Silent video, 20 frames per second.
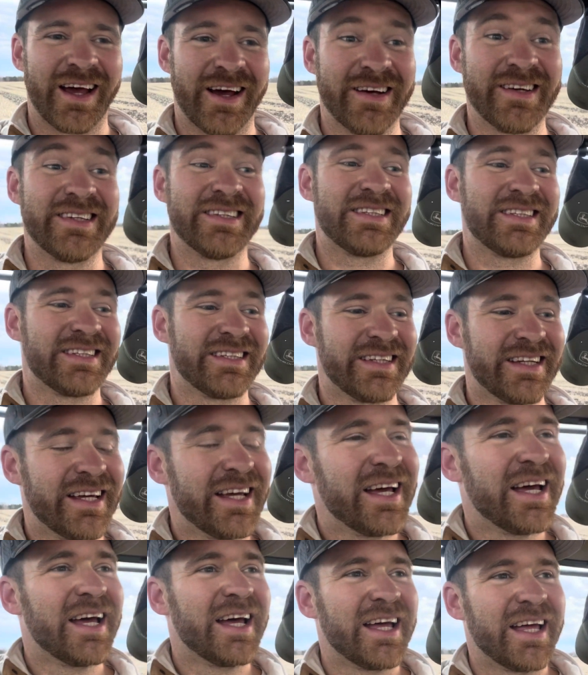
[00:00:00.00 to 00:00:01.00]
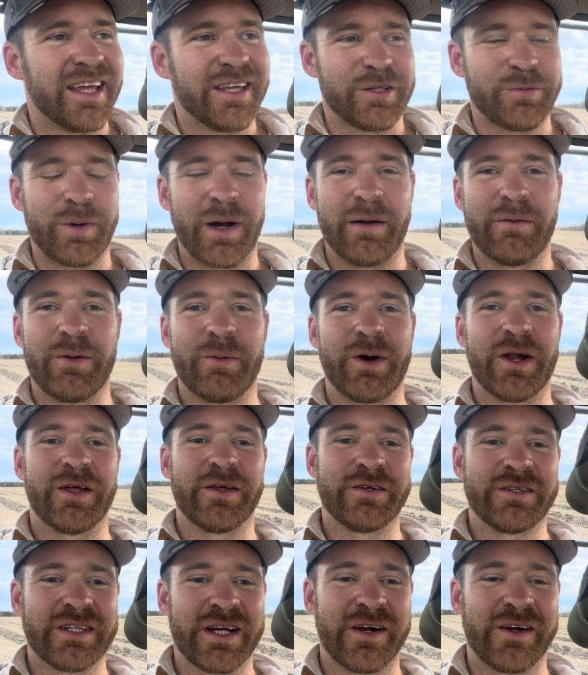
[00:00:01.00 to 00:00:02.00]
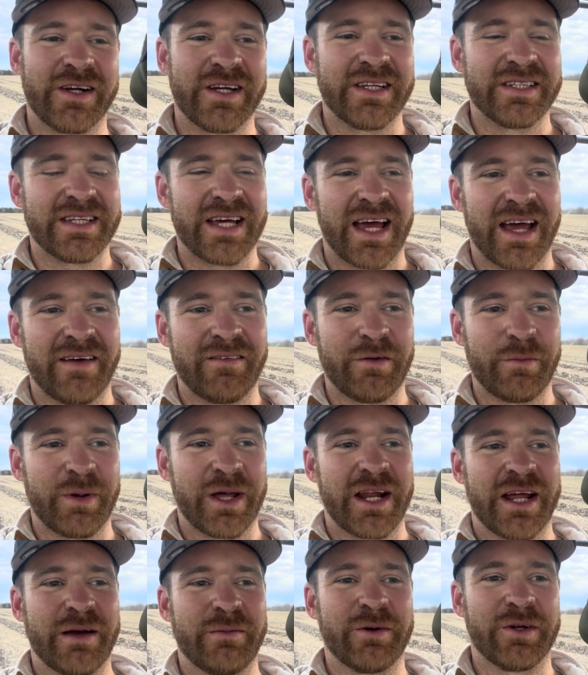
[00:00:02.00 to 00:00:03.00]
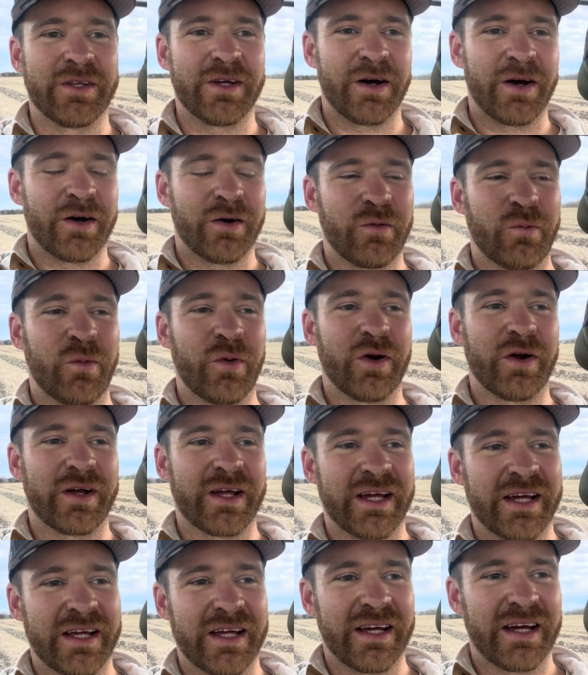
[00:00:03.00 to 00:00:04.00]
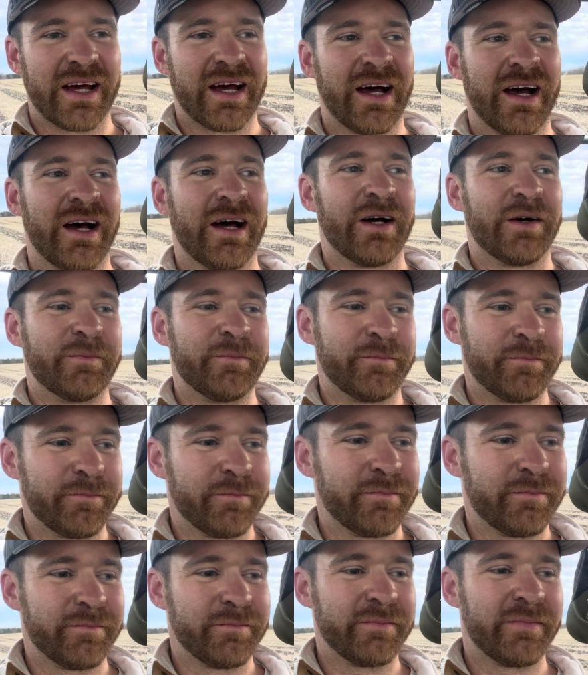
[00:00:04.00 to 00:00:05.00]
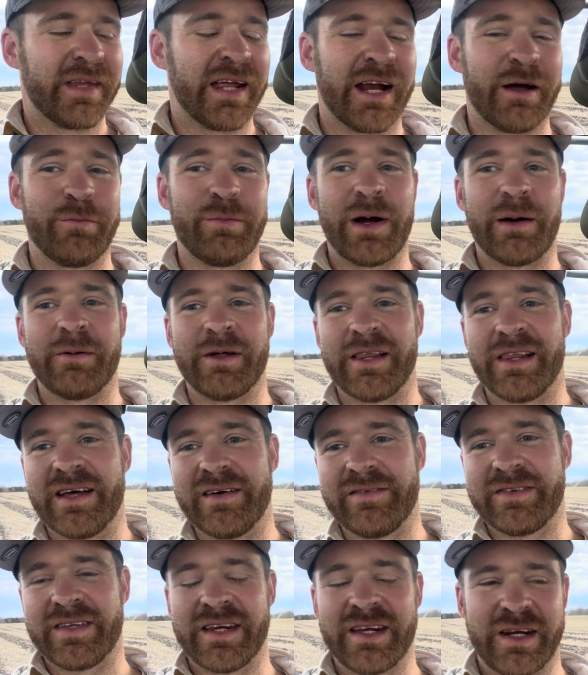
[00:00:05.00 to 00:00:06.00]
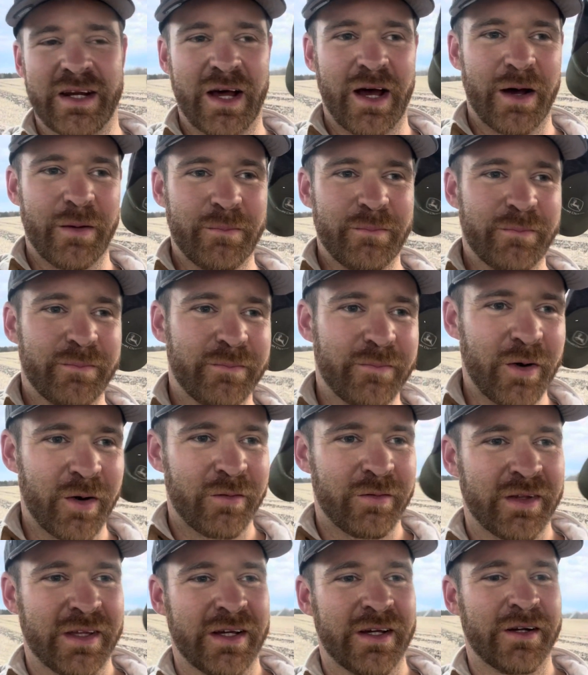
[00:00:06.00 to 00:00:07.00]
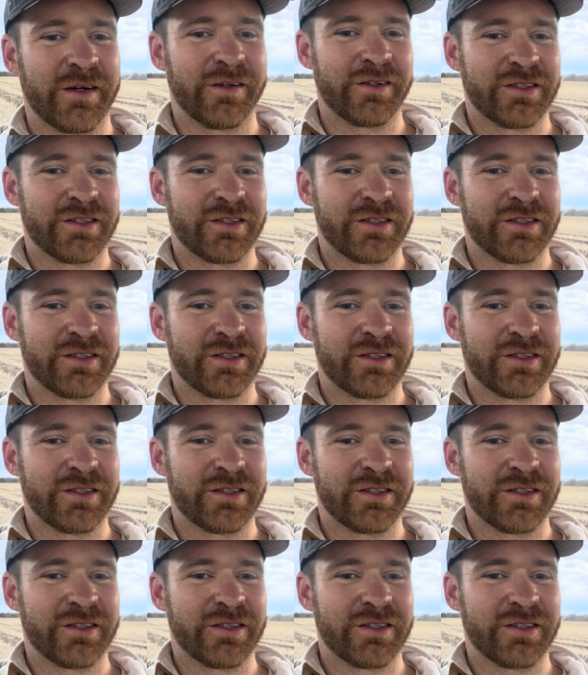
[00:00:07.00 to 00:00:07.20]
it's probably one of those areas I haven't been able to work it, and I've probably lifted it up over the years.